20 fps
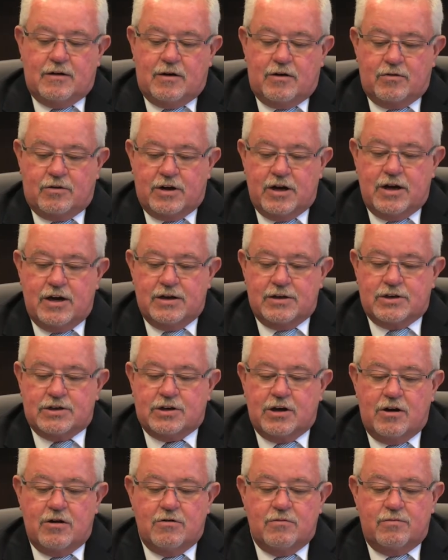Okay,
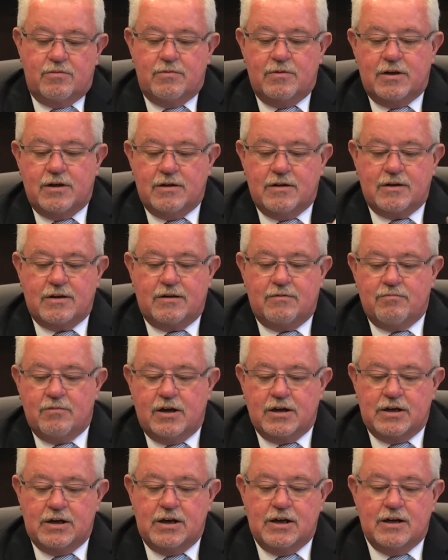so
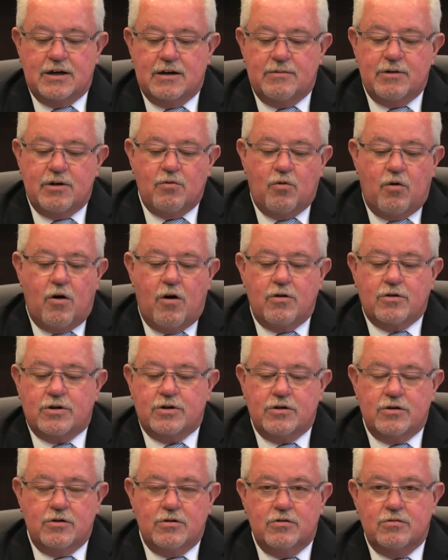again, let me
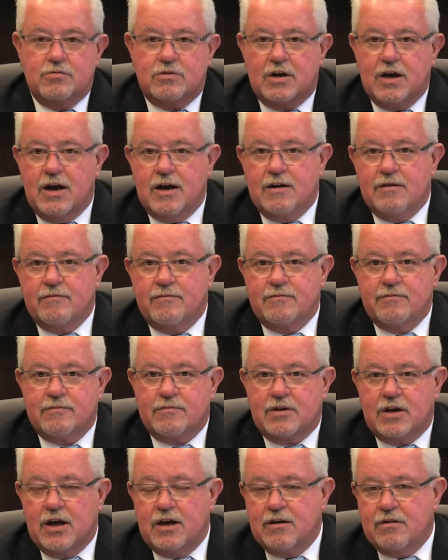walk you kind
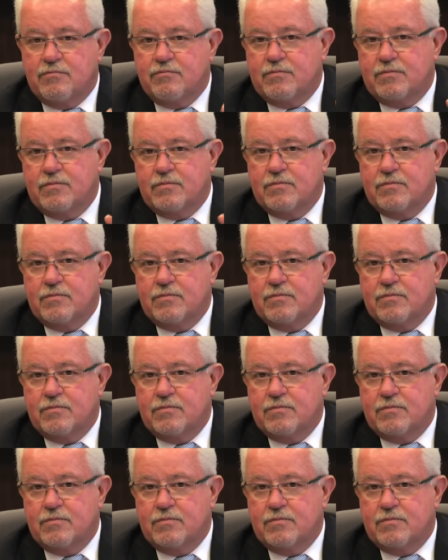of